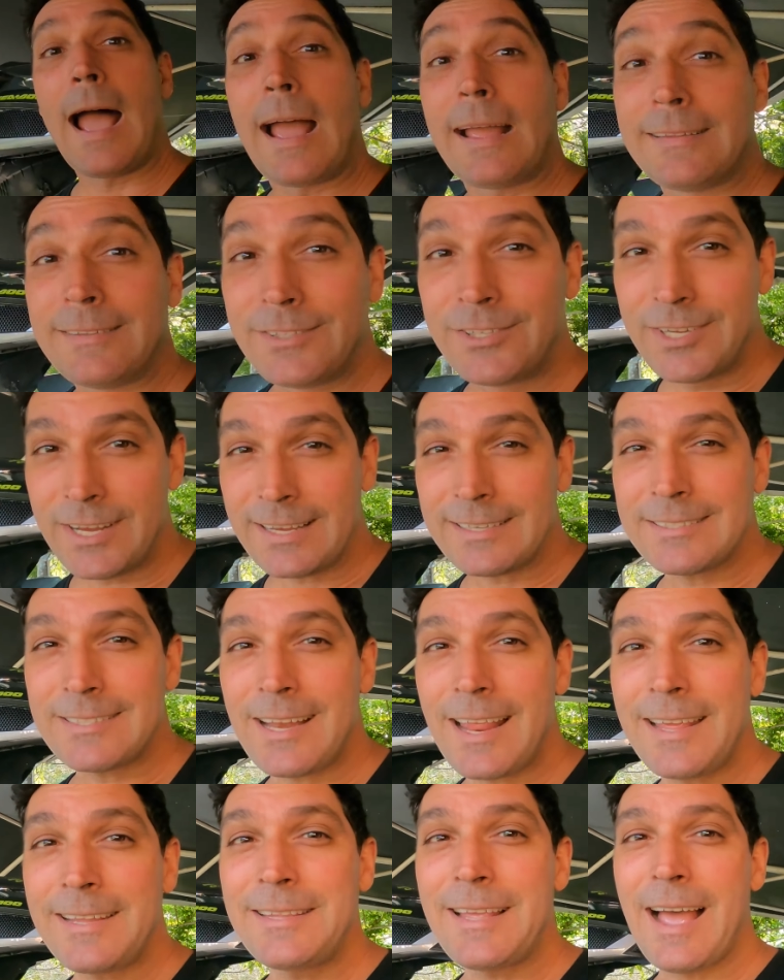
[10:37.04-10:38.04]
And just
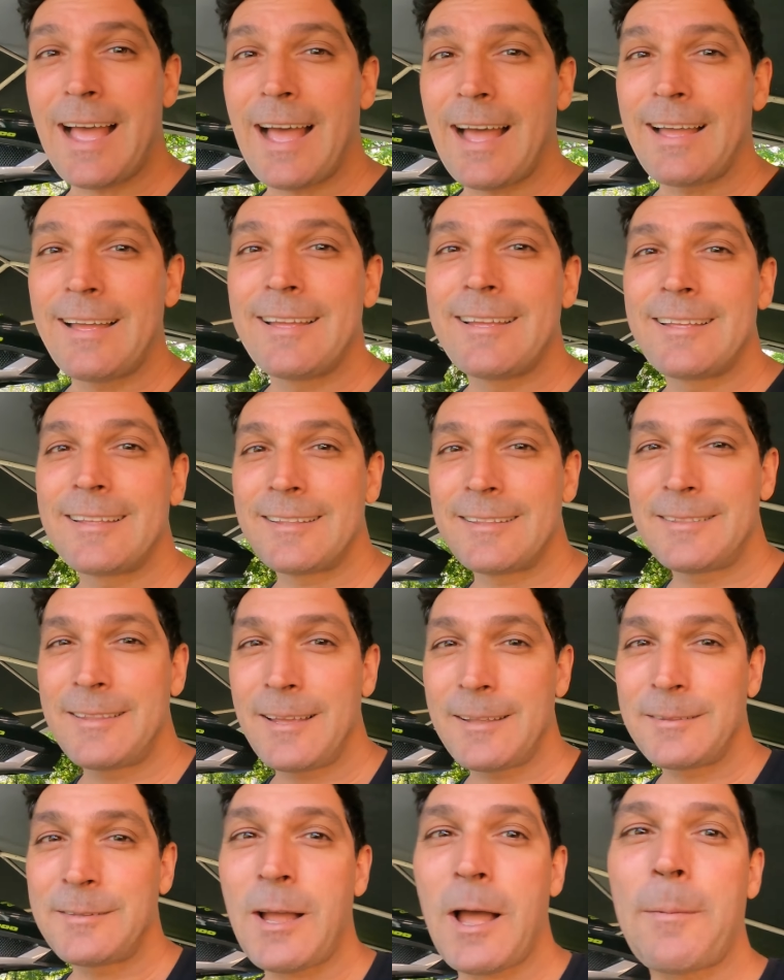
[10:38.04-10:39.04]
like that,
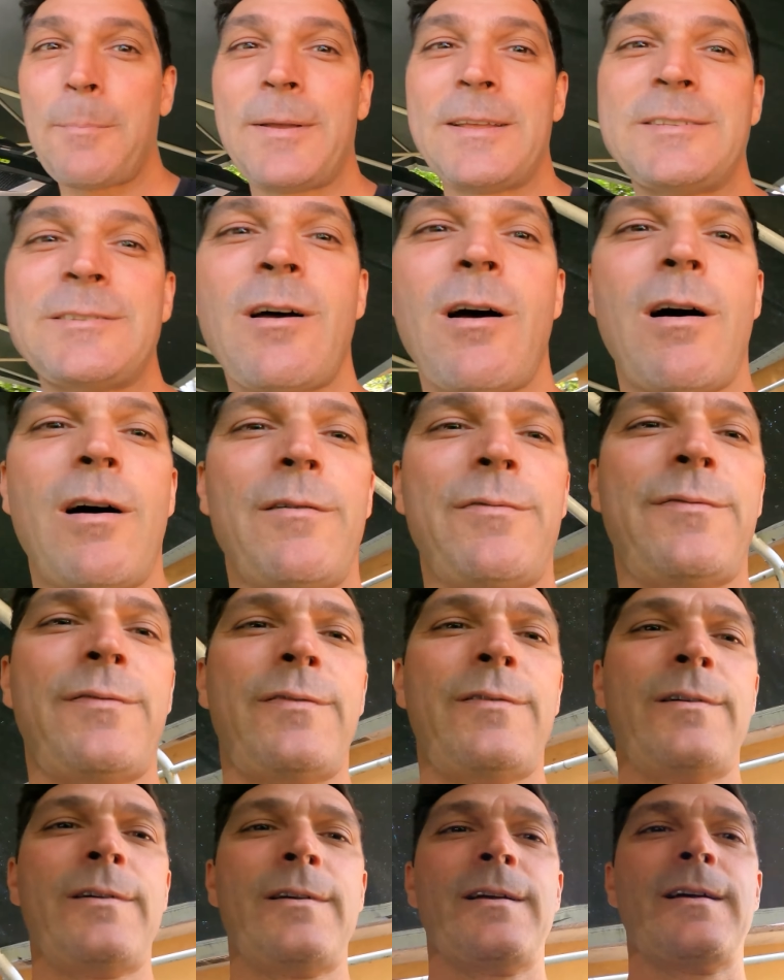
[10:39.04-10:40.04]
the top is off,